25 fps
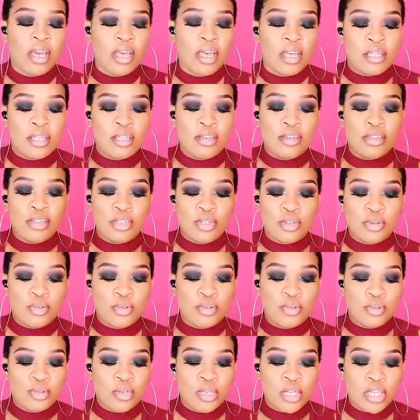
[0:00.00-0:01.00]
Those 2
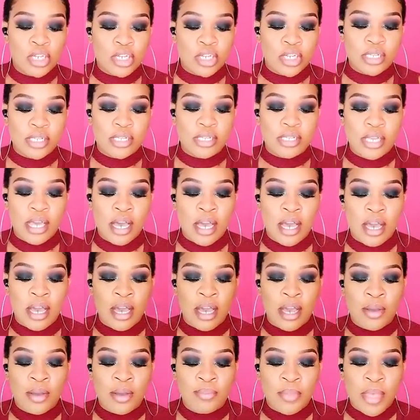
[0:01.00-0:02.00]
looks,
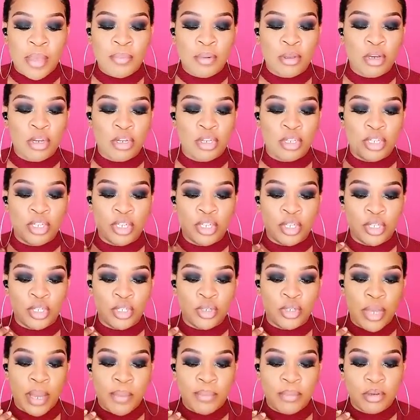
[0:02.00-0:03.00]
I'm not going
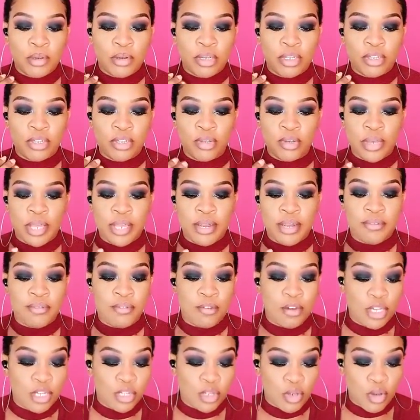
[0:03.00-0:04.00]
to do any
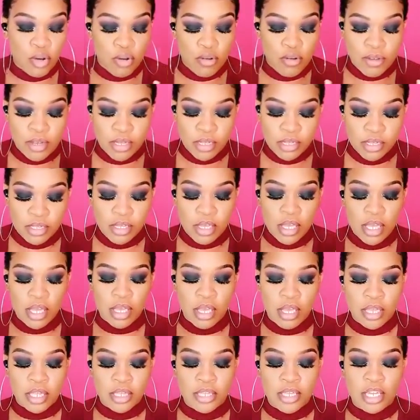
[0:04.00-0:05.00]
voiceovers.
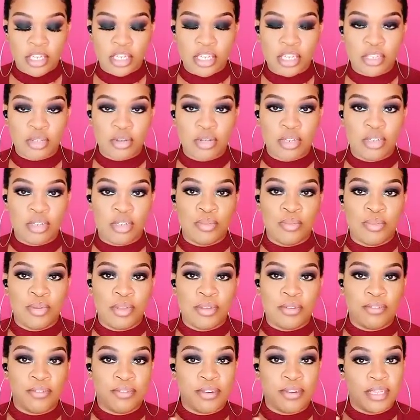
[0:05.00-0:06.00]
They're just going to
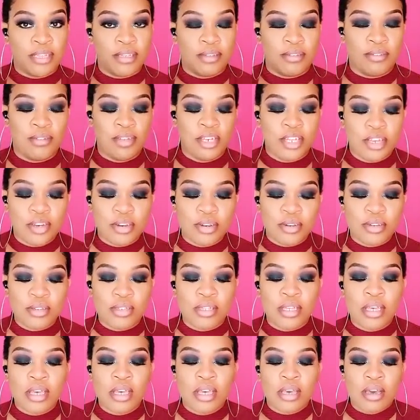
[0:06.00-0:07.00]
be fast videos
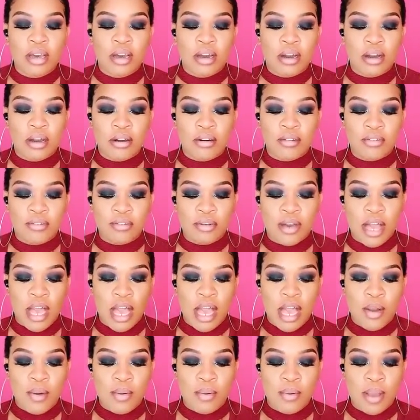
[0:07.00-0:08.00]
of
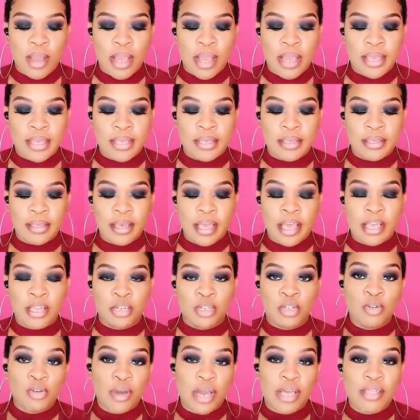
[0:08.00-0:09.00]
how
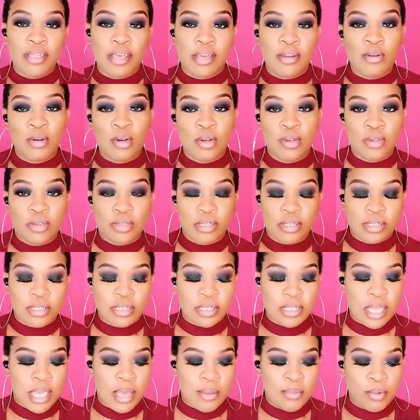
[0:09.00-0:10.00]
2 other looks
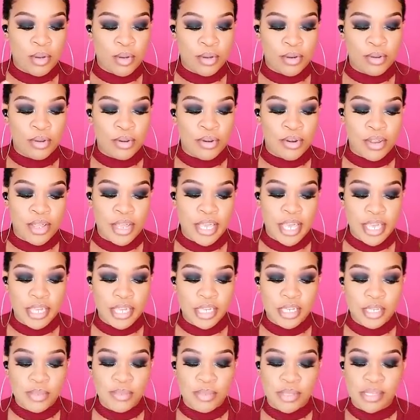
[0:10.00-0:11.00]
I'm gonna
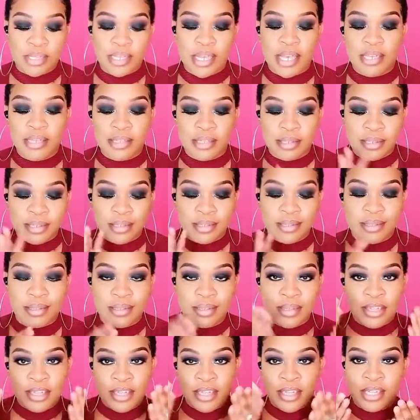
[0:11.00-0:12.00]
create besides
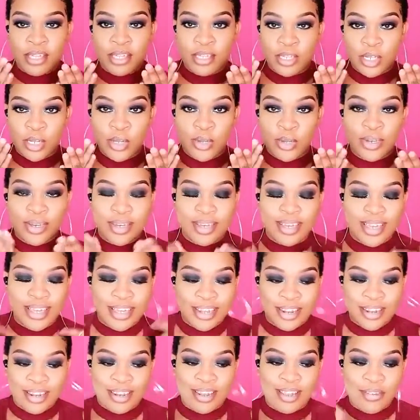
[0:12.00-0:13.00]
this look
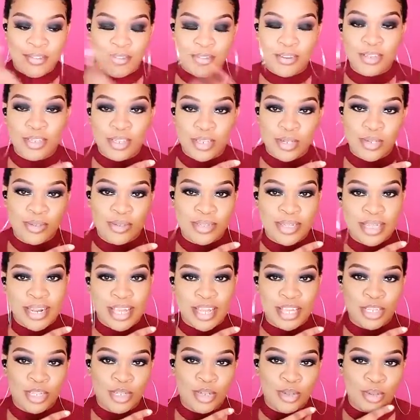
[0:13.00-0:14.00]
and the first look that I
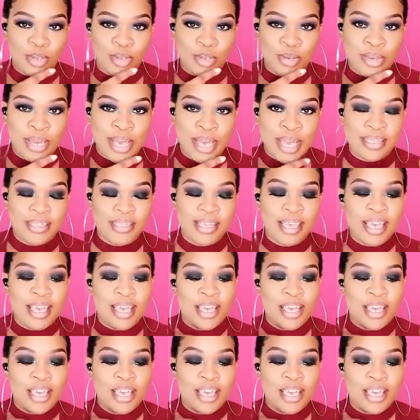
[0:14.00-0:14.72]
showed you guys.